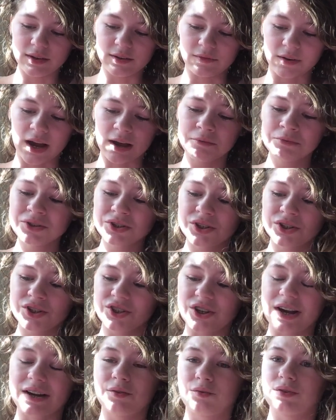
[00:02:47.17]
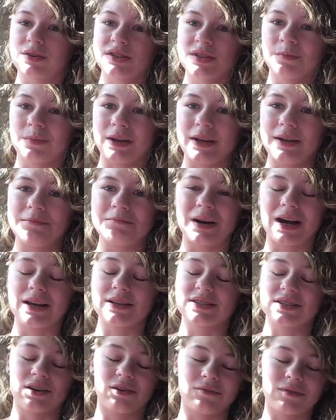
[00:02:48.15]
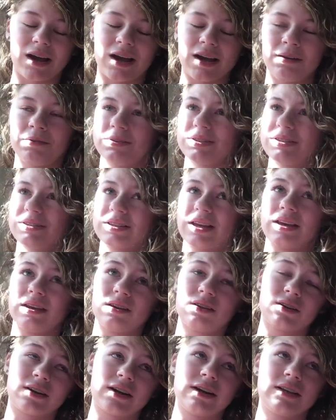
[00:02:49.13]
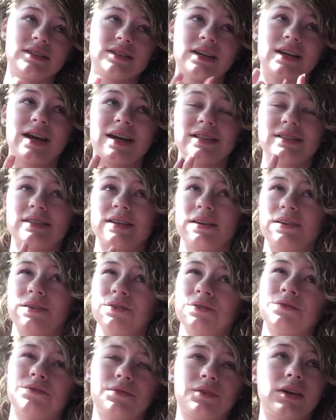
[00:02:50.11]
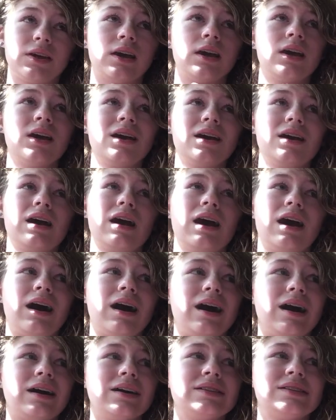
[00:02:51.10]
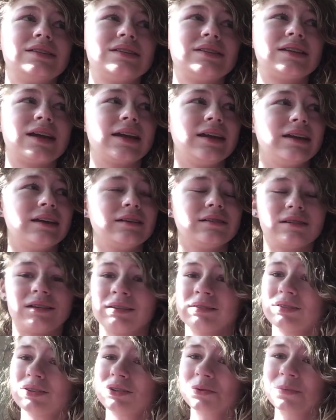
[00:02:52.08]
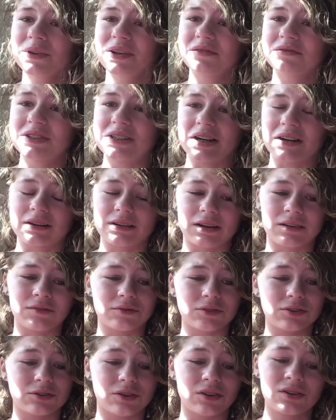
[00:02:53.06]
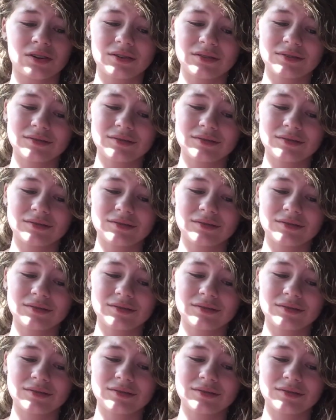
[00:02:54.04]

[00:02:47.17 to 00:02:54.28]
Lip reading: if I was to try to explain myself, I would say crazy, I'd say goofy, I'd say a little bit of a daredevil.